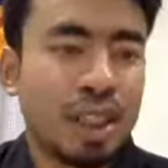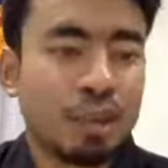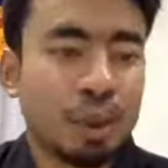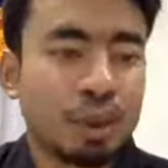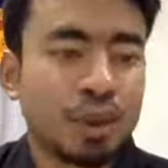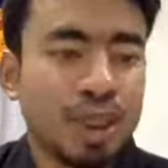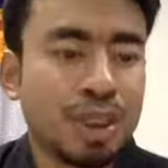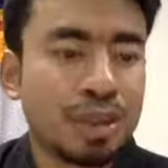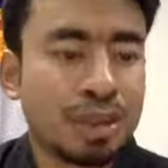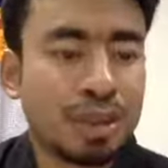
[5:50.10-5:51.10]
post it
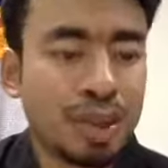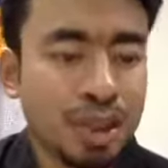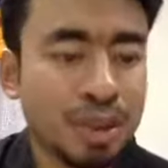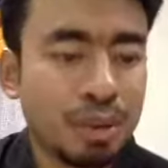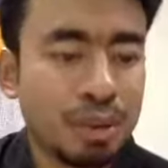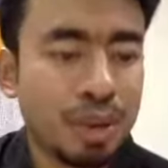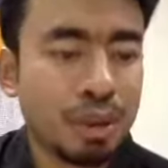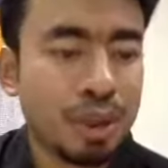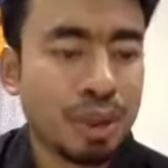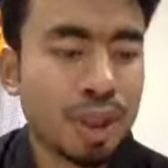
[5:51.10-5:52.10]
to us. We
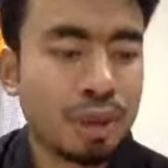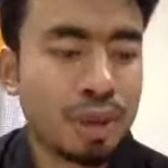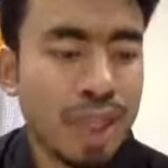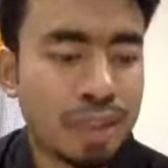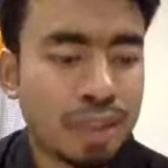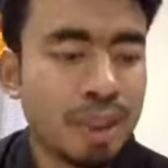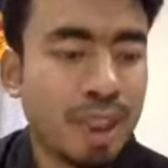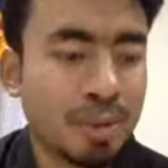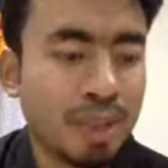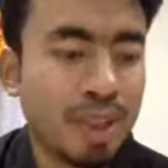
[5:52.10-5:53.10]
will try to answer
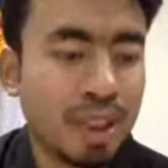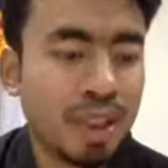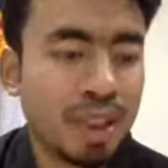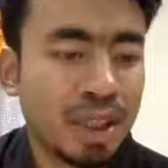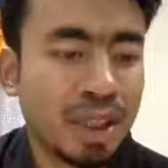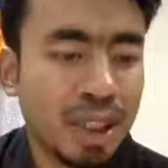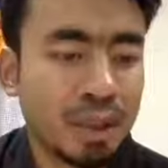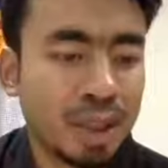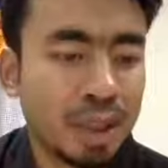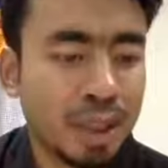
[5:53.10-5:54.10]
them
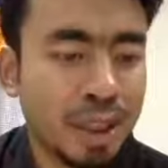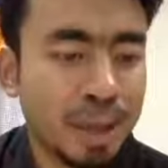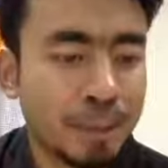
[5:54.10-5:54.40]
accordingly.